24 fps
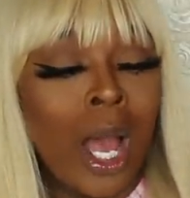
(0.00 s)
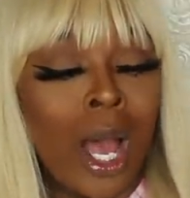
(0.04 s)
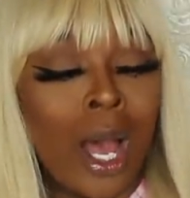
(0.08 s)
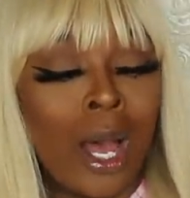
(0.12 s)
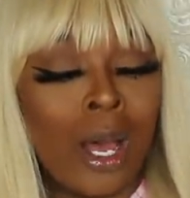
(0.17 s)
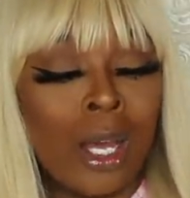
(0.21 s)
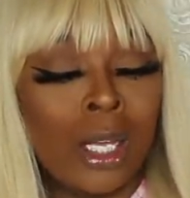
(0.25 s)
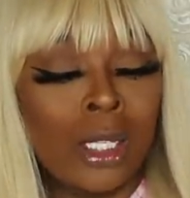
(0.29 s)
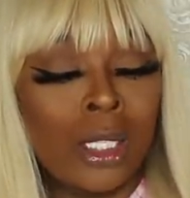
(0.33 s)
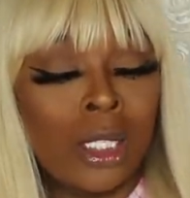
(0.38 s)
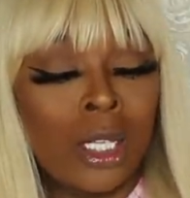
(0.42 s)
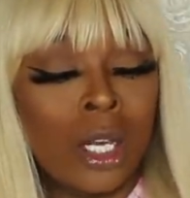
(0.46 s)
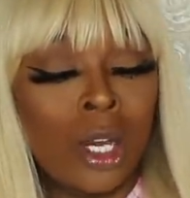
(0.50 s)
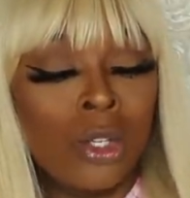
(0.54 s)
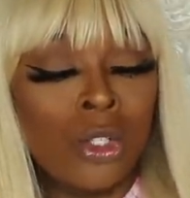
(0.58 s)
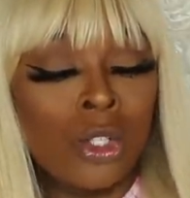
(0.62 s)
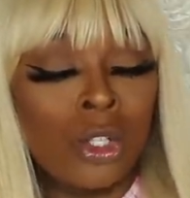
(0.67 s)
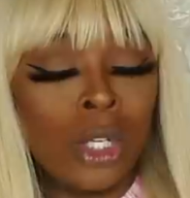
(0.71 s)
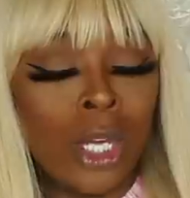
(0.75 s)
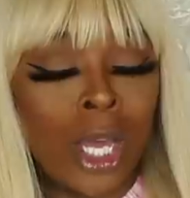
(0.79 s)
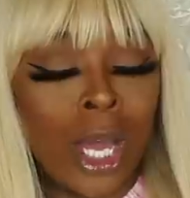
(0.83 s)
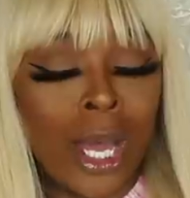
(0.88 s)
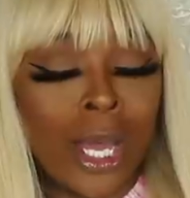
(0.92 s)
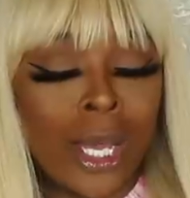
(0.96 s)
I told
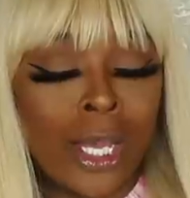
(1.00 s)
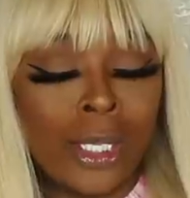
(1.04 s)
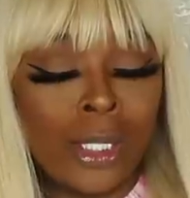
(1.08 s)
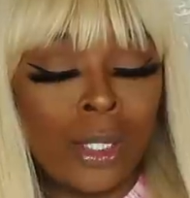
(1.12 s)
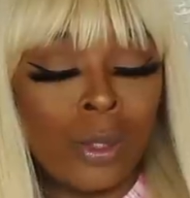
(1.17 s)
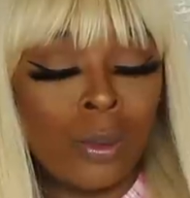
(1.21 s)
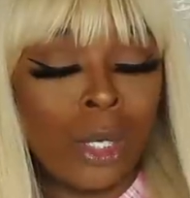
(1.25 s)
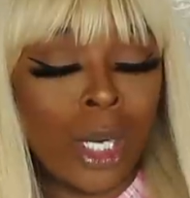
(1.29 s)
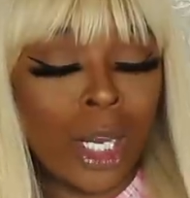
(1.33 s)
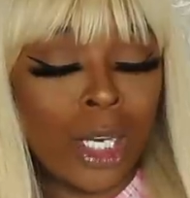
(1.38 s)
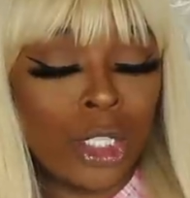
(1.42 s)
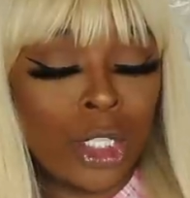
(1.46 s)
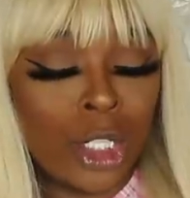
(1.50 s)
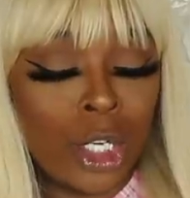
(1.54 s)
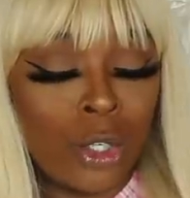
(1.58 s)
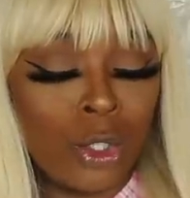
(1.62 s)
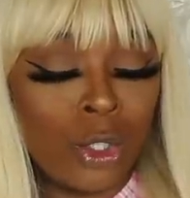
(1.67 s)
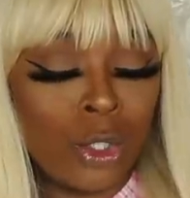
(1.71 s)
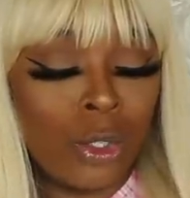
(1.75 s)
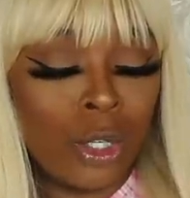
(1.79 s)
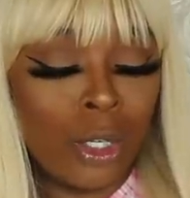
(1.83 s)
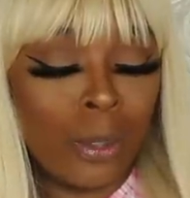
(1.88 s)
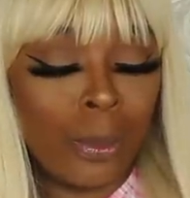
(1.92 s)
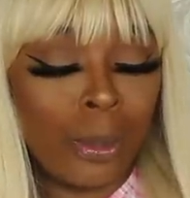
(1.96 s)
you guys when I
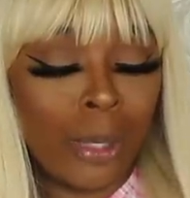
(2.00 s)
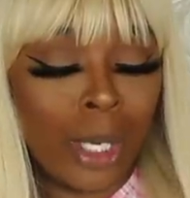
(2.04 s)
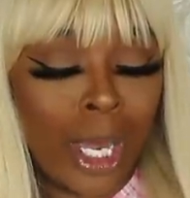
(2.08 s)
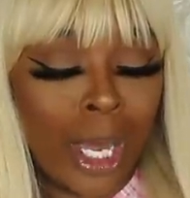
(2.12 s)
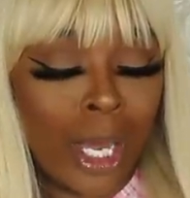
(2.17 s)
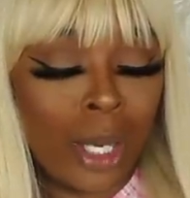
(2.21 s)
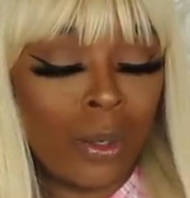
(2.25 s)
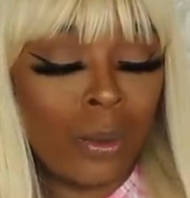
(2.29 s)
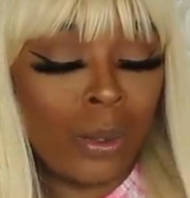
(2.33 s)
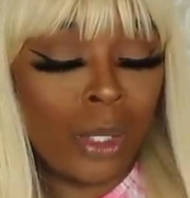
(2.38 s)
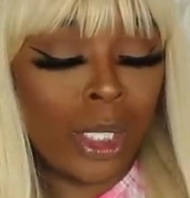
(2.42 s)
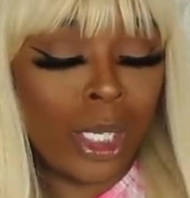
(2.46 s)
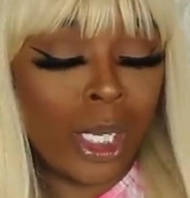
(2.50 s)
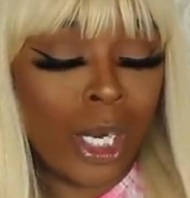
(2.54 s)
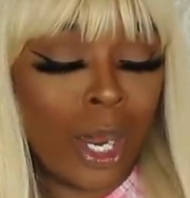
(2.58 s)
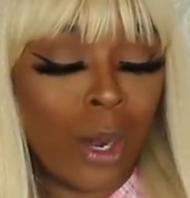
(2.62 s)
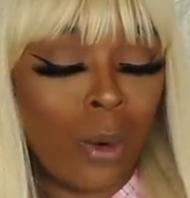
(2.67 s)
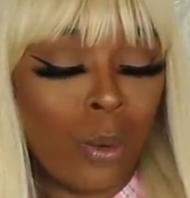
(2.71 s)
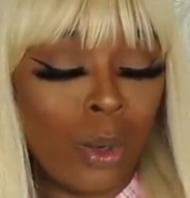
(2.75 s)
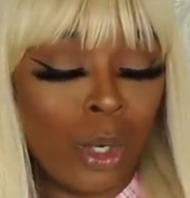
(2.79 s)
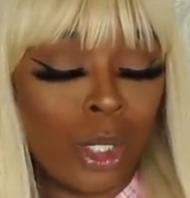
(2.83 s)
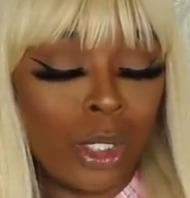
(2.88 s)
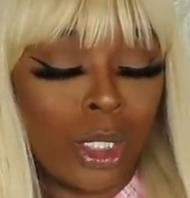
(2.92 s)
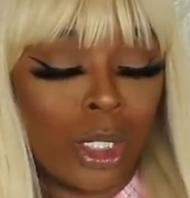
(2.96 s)
showed you the black one that
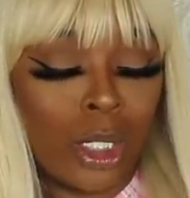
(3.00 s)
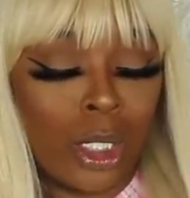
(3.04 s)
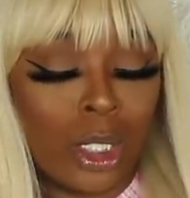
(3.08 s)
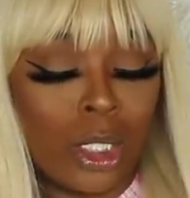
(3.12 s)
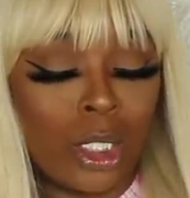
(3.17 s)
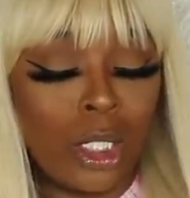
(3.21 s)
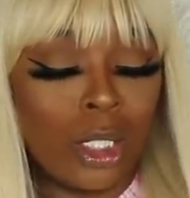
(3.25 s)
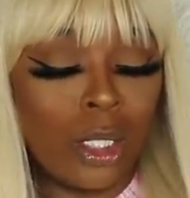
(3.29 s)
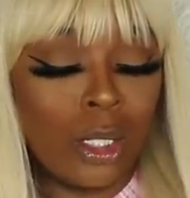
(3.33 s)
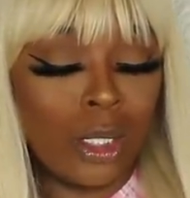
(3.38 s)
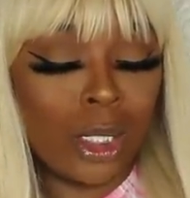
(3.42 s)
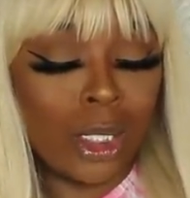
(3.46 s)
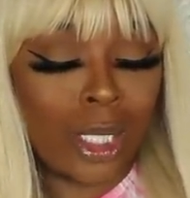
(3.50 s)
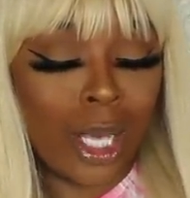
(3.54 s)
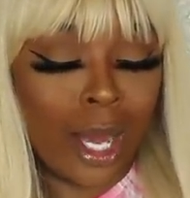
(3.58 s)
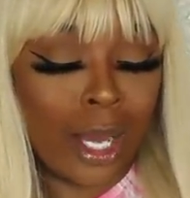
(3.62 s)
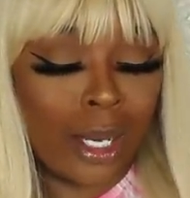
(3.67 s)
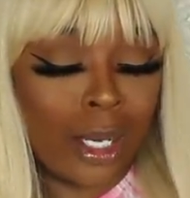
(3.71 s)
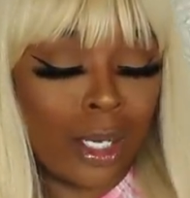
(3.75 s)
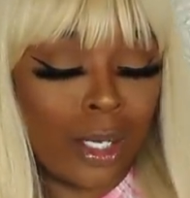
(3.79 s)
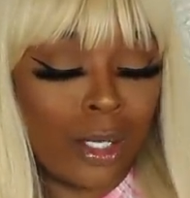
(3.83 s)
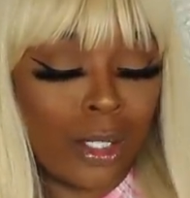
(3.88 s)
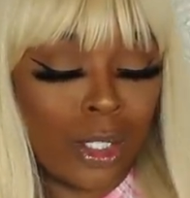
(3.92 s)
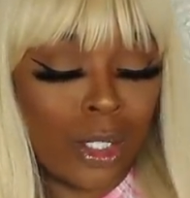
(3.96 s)
I wore to the Jill
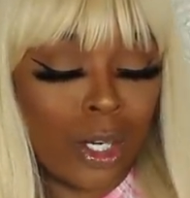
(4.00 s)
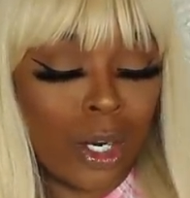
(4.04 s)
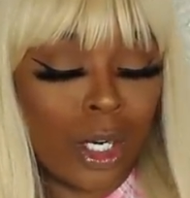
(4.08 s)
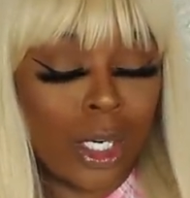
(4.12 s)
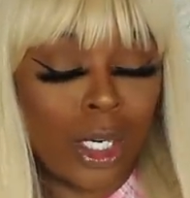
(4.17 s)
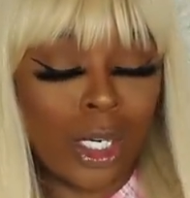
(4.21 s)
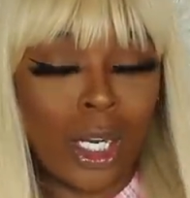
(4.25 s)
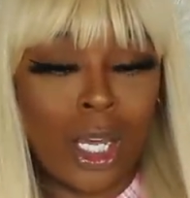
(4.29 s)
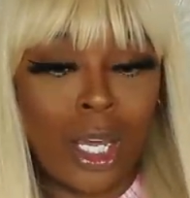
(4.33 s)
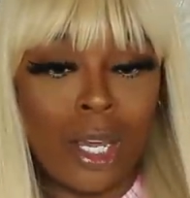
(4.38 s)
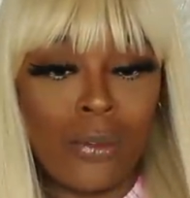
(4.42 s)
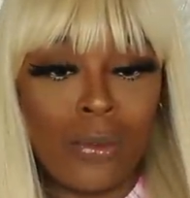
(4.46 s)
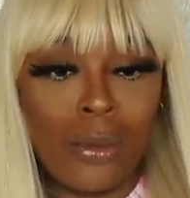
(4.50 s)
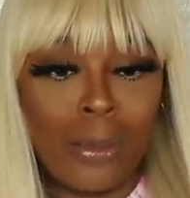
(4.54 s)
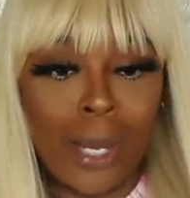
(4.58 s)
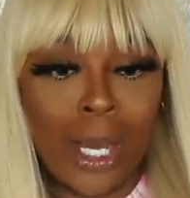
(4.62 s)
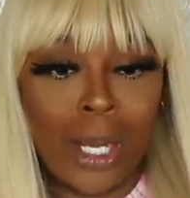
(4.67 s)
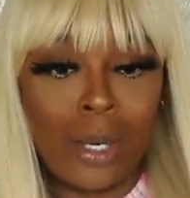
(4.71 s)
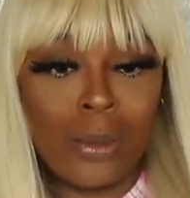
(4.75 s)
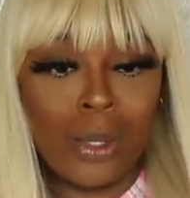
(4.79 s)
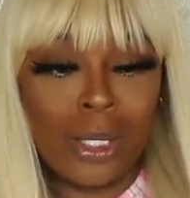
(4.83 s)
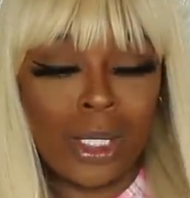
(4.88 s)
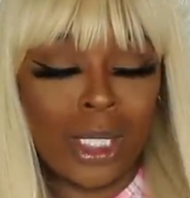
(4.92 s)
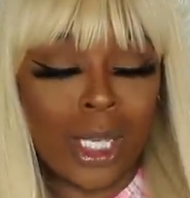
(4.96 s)
Scott concert and
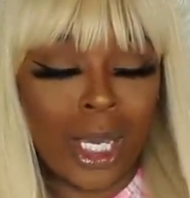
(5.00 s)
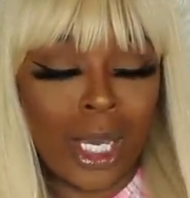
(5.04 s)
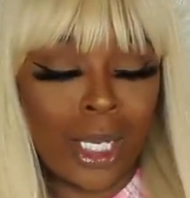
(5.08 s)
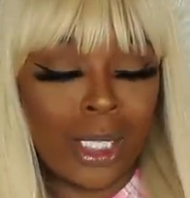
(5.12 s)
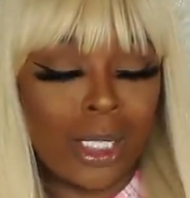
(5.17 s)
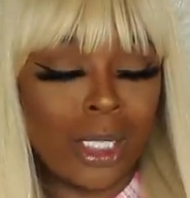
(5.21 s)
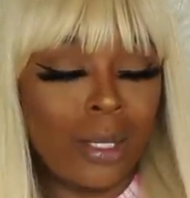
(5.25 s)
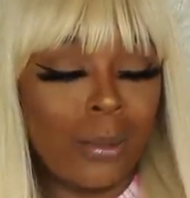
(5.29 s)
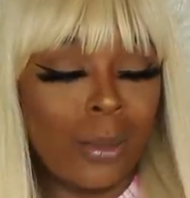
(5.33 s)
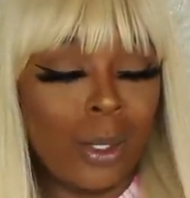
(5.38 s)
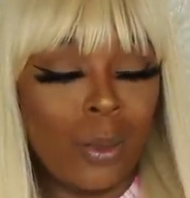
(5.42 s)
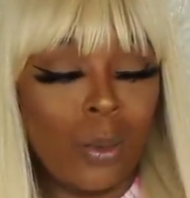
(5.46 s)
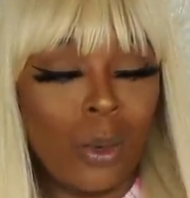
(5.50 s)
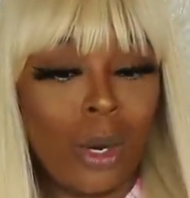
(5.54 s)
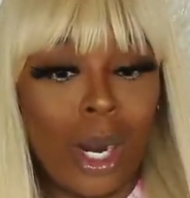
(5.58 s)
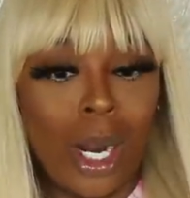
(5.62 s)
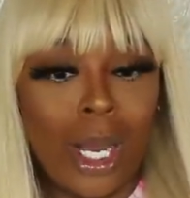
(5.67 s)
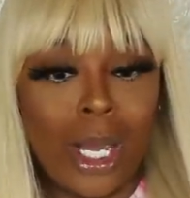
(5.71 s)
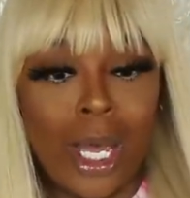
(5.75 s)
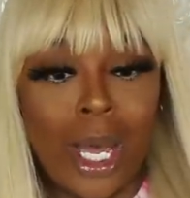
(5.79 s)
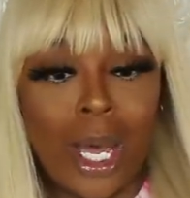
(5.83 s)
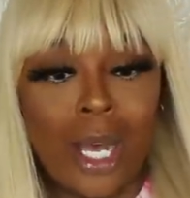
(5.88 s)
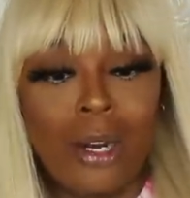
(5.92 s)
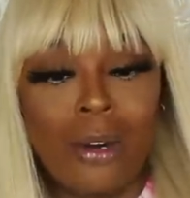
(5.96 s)
everybody was asking me where
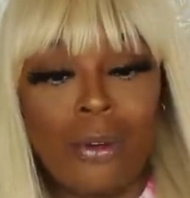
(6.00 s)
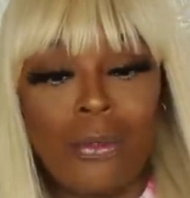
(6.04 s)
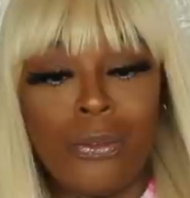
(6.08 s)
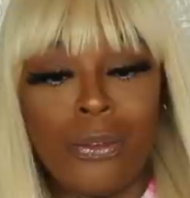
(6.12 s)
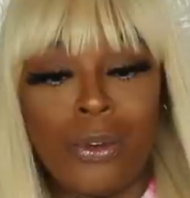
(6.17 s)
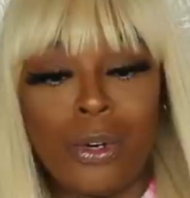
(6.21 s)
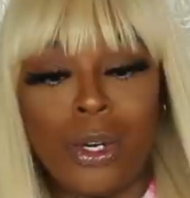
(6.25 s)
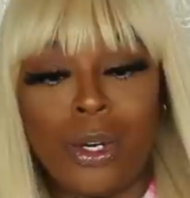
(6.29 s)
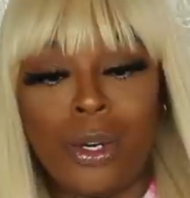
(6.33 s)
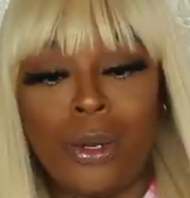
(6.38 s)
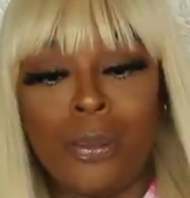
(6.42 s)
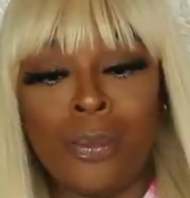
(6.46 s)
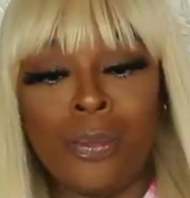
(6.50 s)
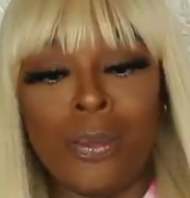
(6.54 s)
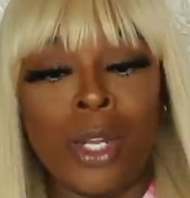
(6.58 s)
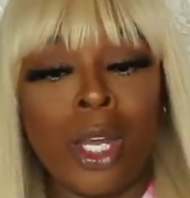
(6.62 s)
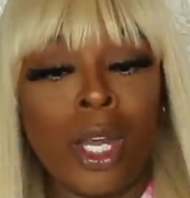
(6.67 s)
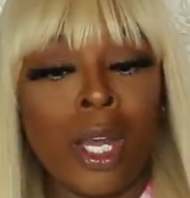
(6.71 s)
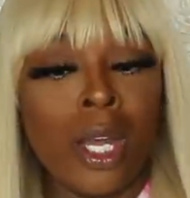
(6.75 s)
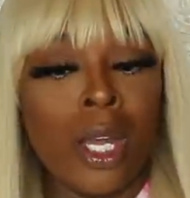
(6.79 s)
I got it from